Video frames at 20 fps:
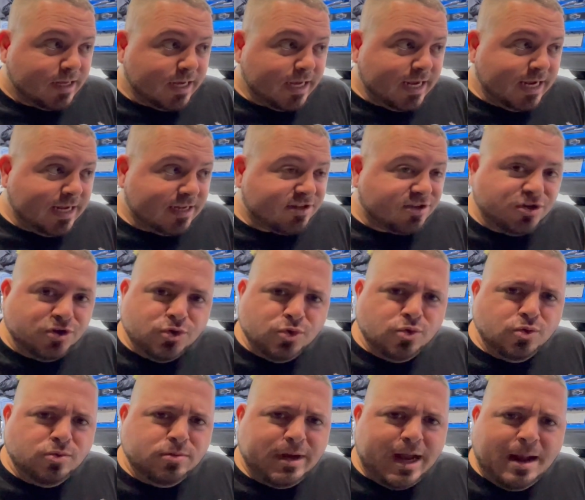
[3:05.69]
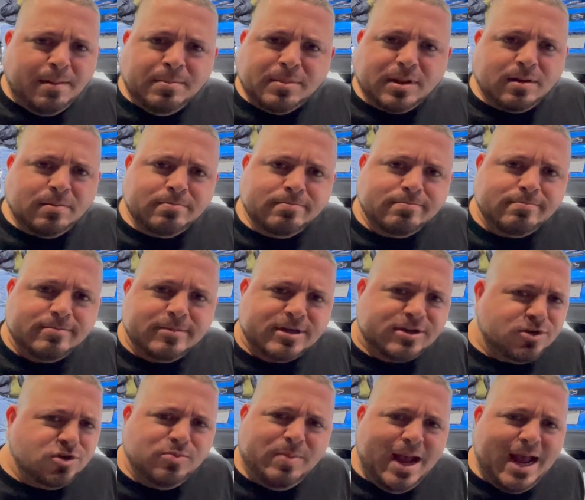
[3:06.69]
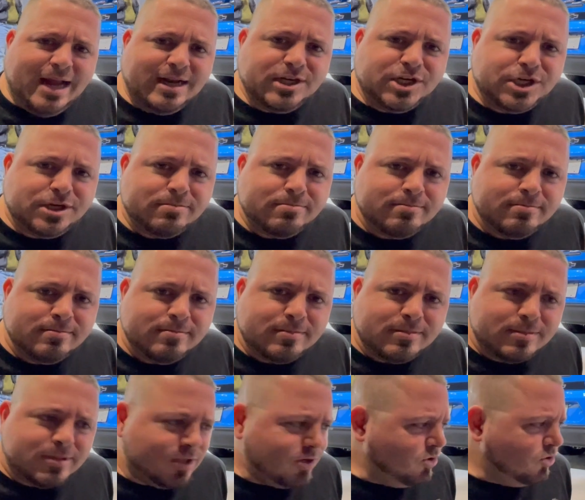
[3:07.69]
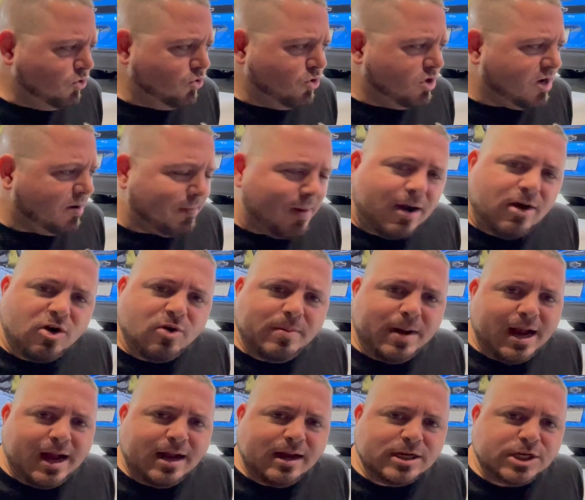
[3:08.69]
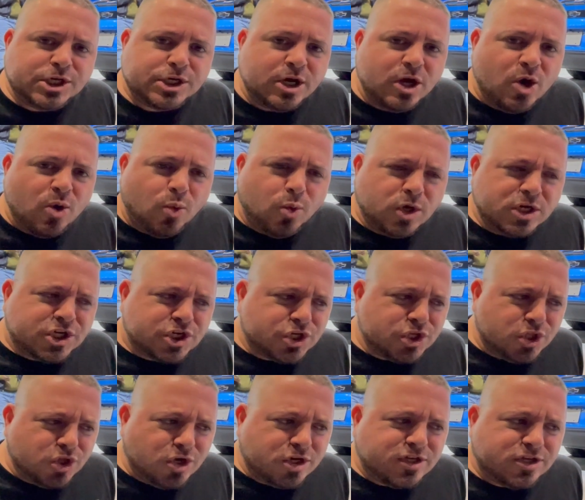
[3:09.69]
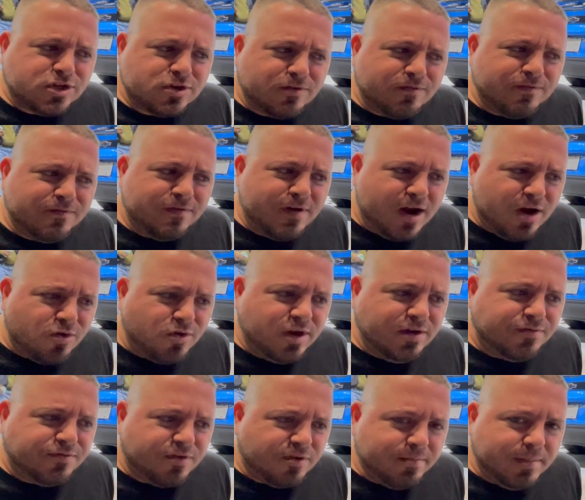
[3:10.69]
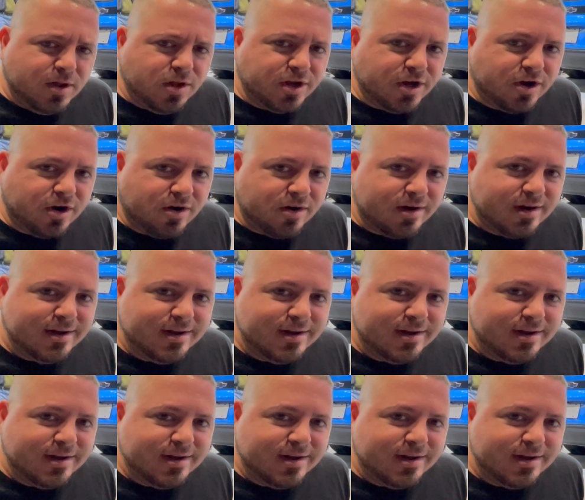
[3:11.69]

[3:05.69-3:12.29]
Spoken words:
its new emblem, its new badge, the new Camaro badge, which looks very familiar.